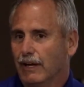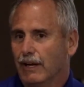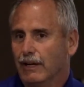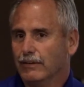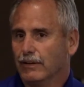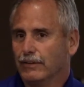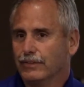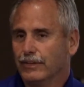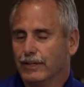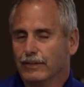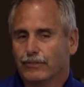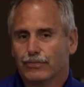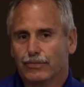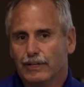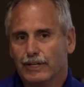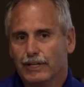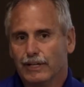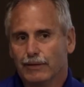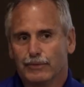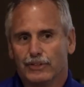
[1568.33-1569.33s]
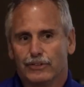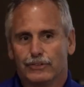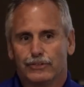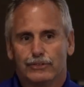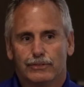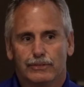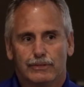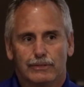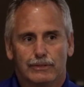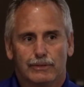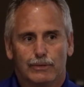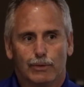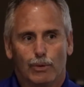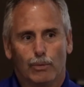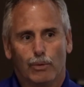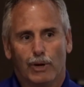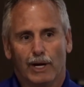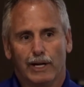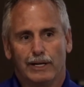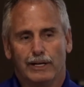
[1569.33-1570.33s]
And the thing for him is, well,
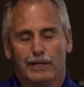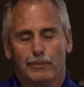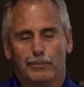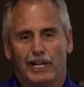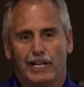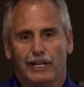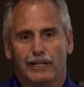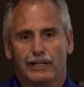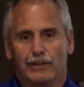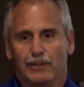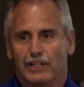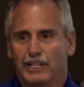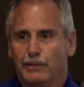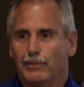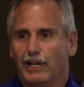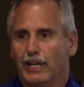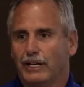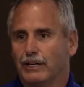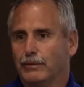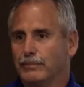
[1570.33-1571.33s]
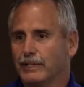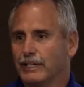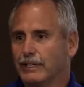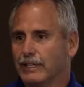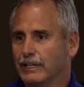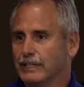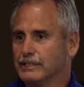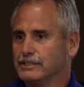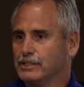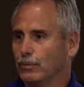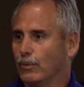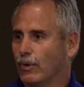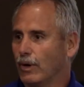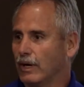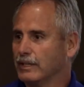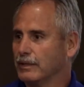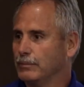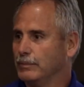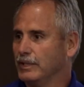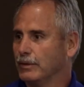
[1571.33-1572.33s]
why did he make it? He made it because he
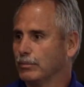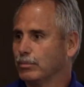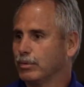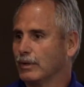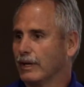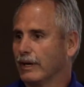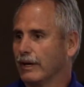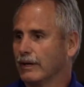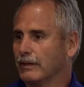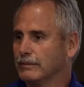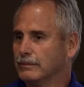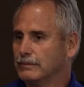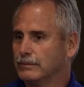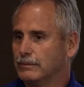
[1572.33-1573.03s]
wanted to be a player.